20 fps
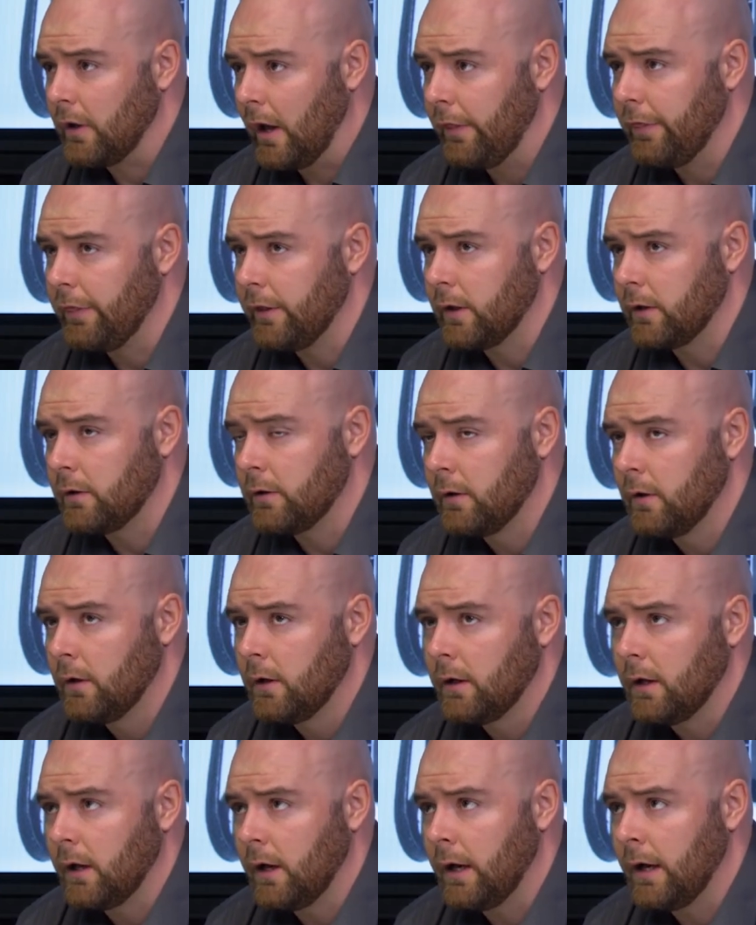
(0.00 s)
I think
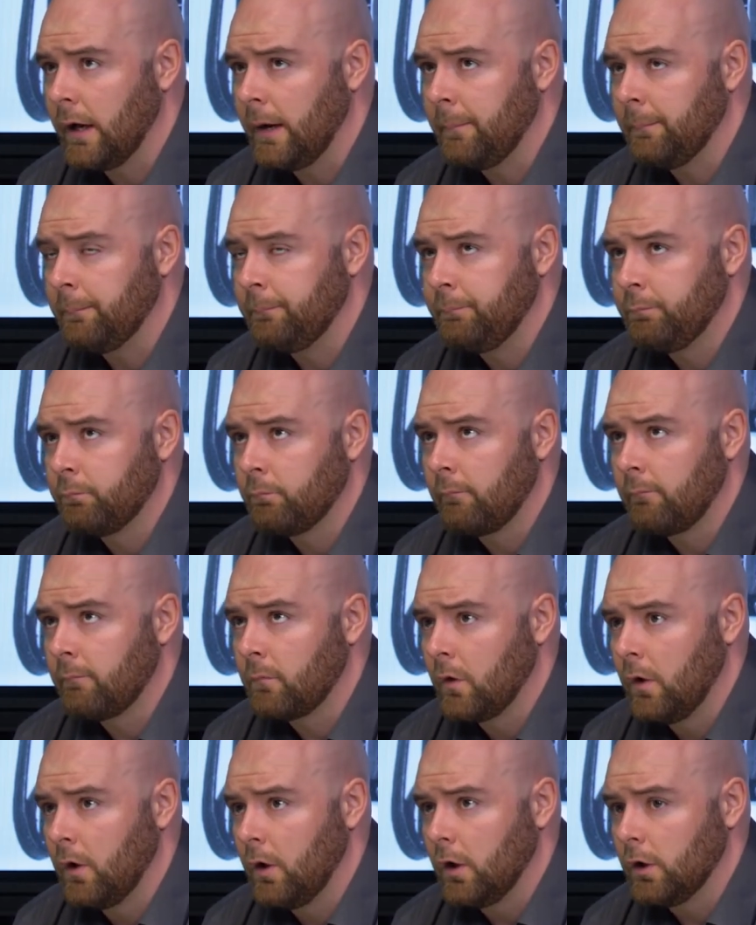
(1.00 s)

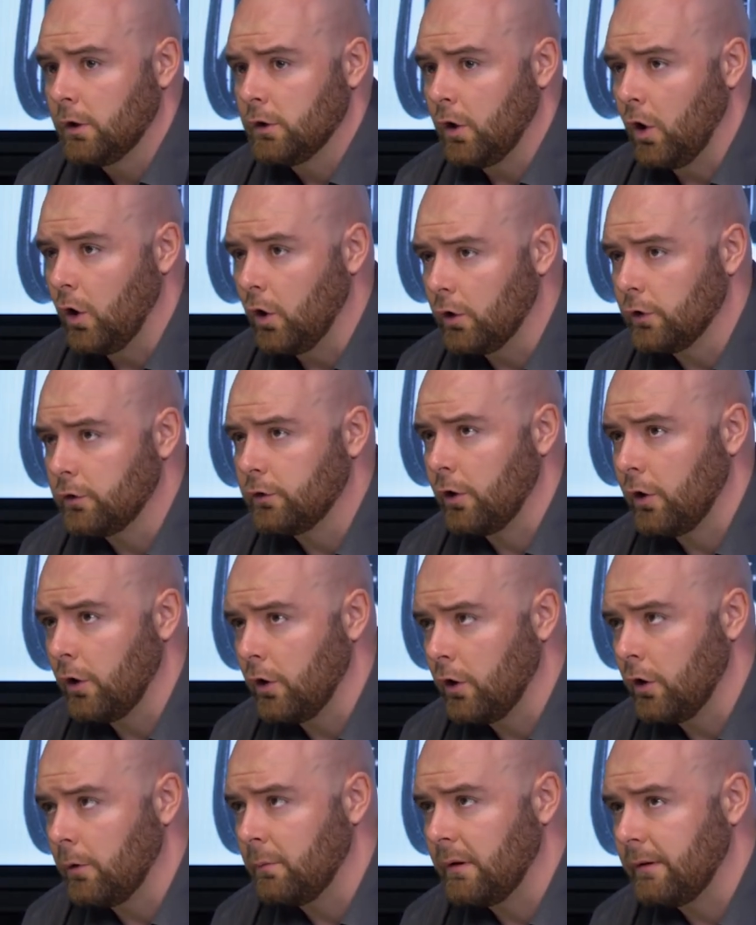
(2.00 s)
long
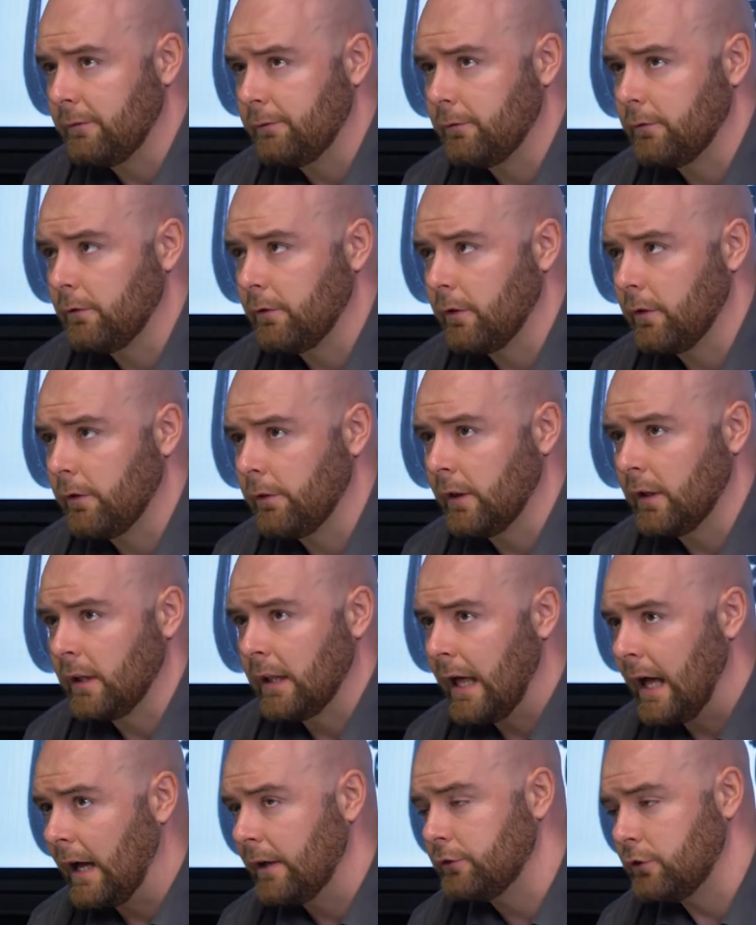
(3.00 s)
term, if the
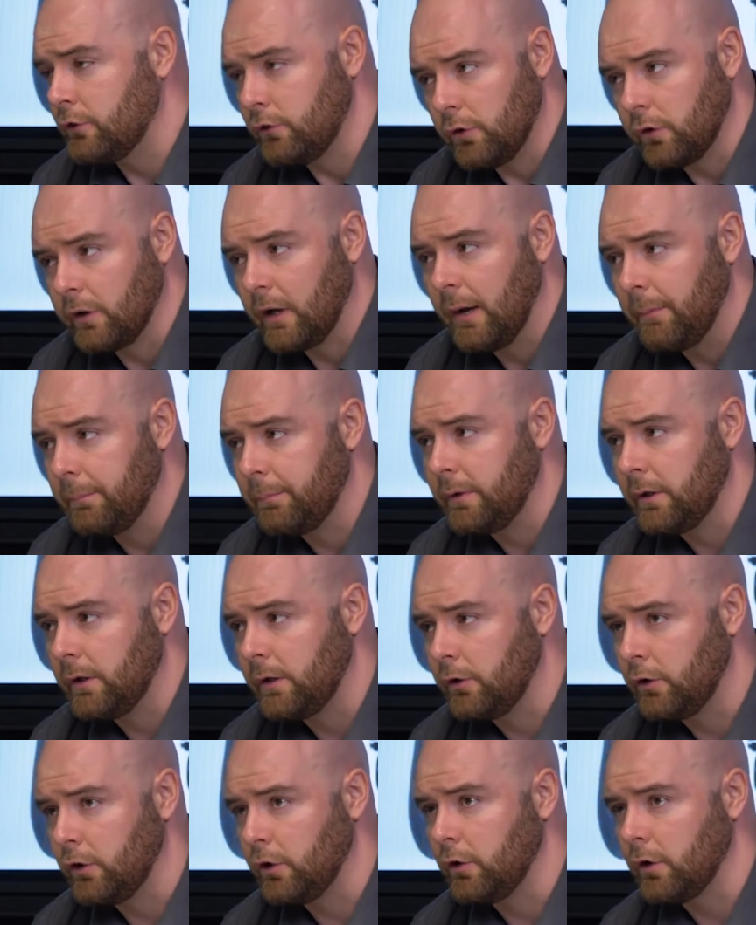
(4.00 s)
larger your company,
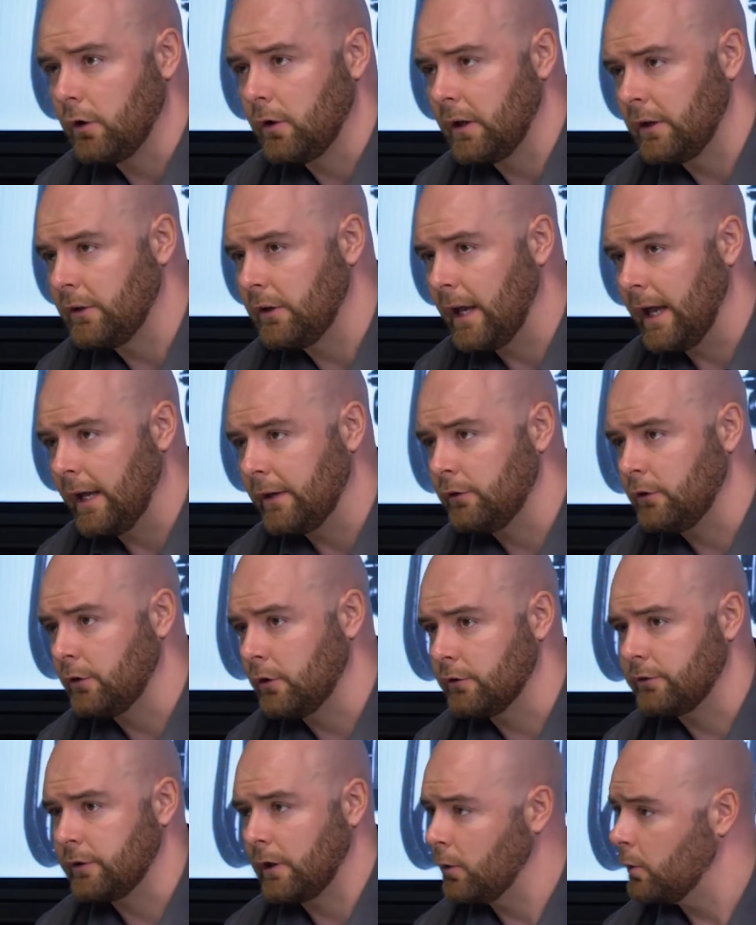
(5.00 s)
you
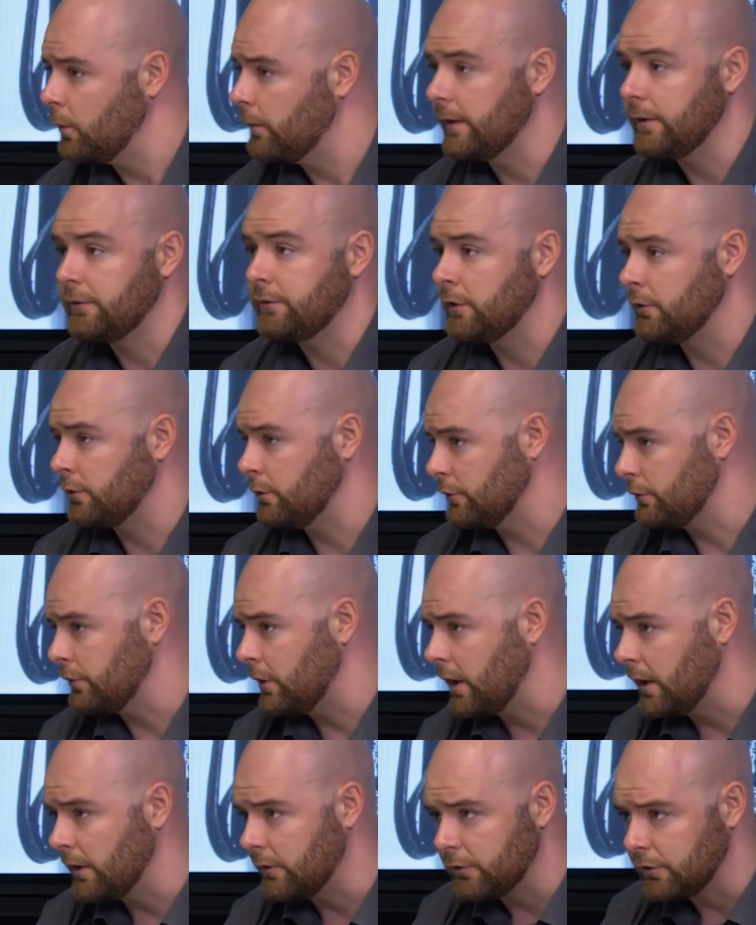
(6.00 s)
had, say, all these digital
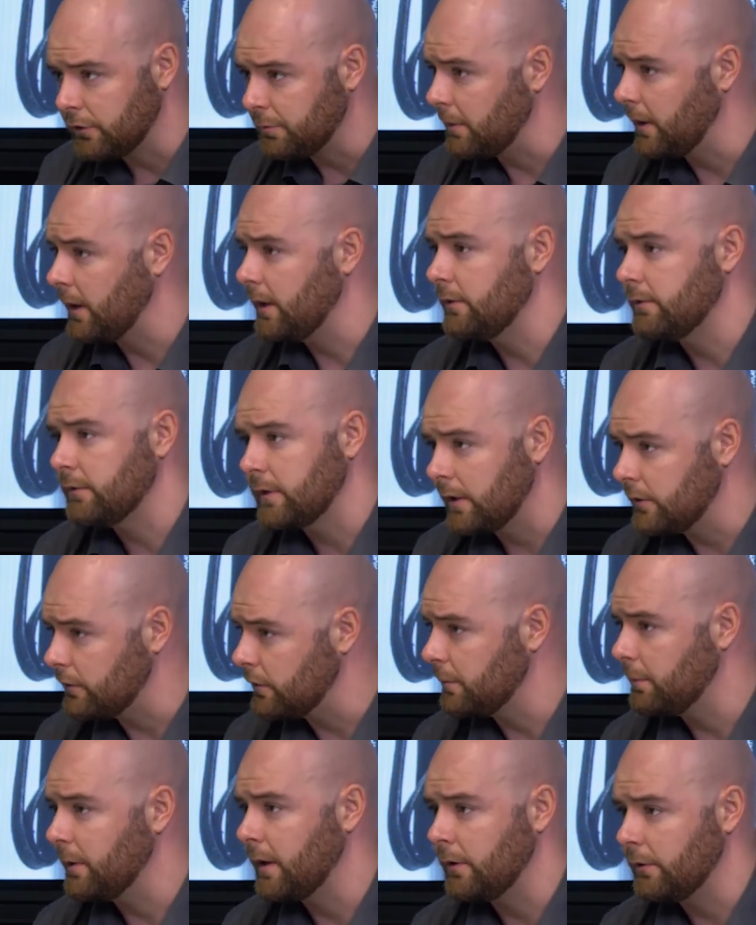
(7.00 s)
signage displays,
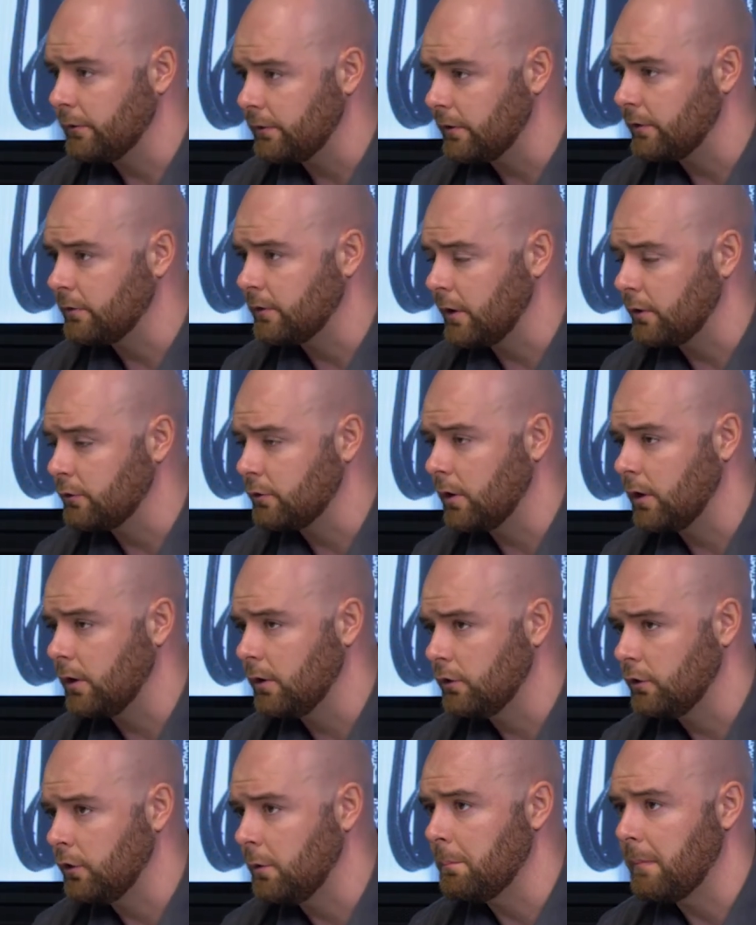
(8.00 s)
scheduling panels, etc.,
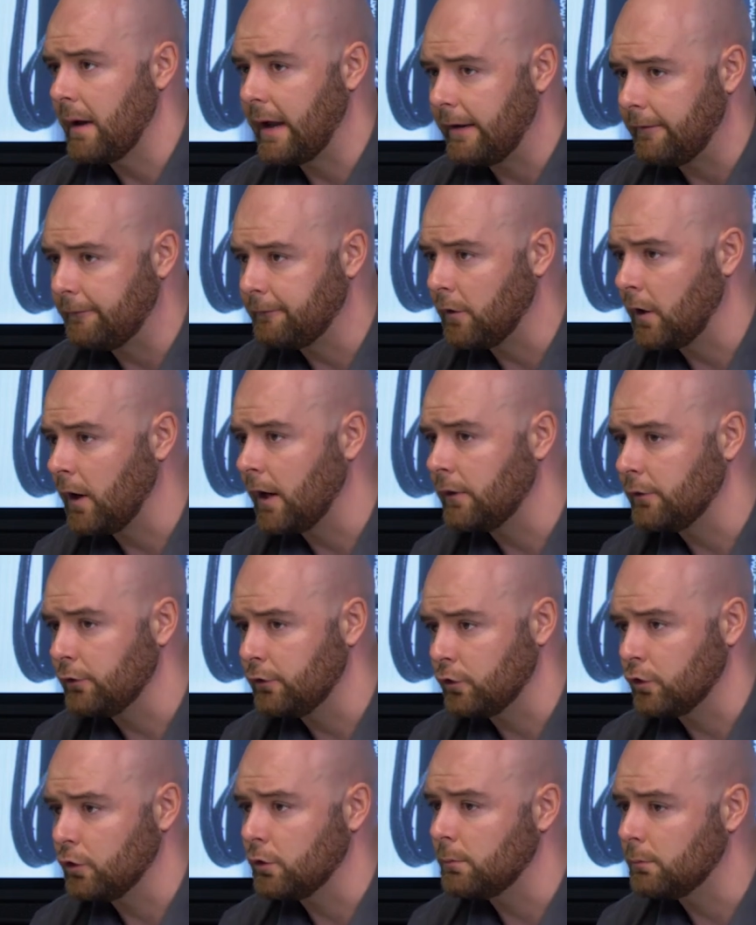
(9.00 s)
you may find
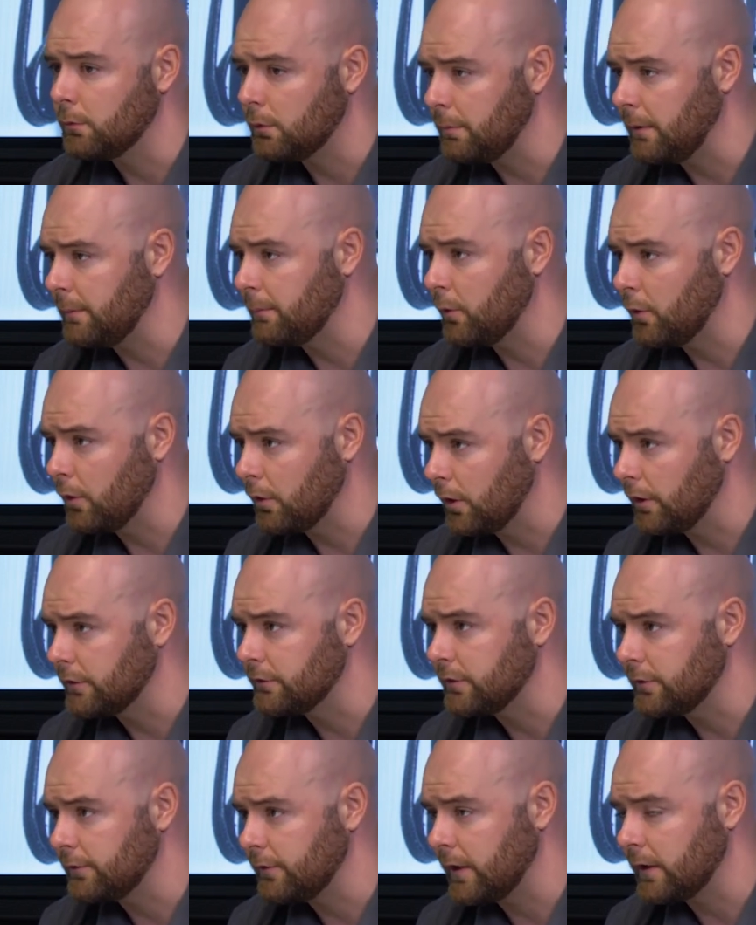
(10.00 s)
Zoom would be more
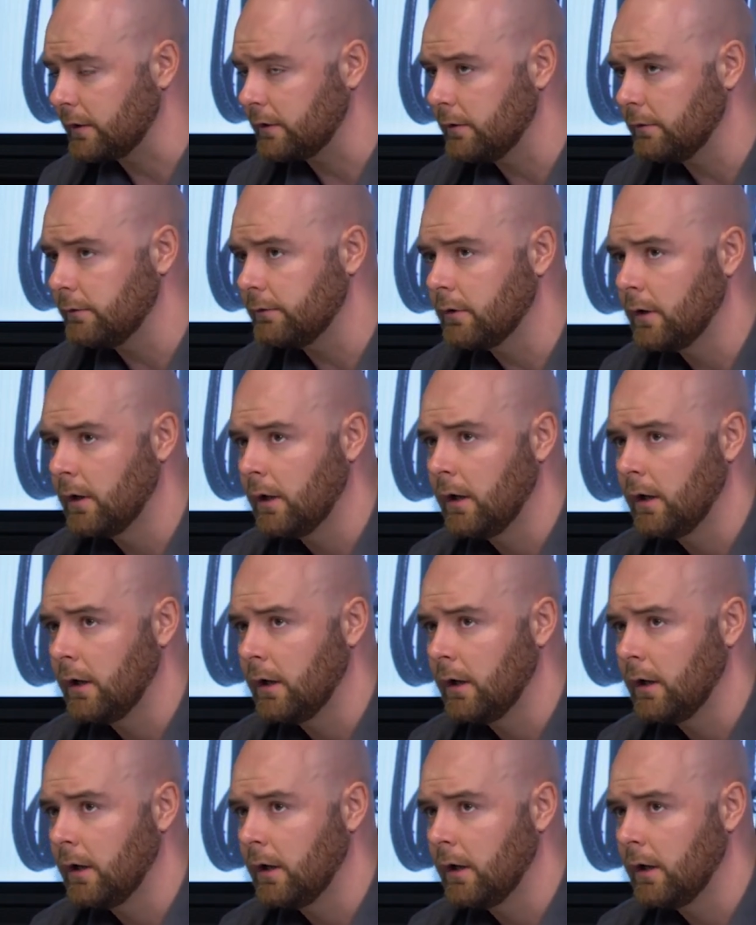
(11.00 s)
cost effective.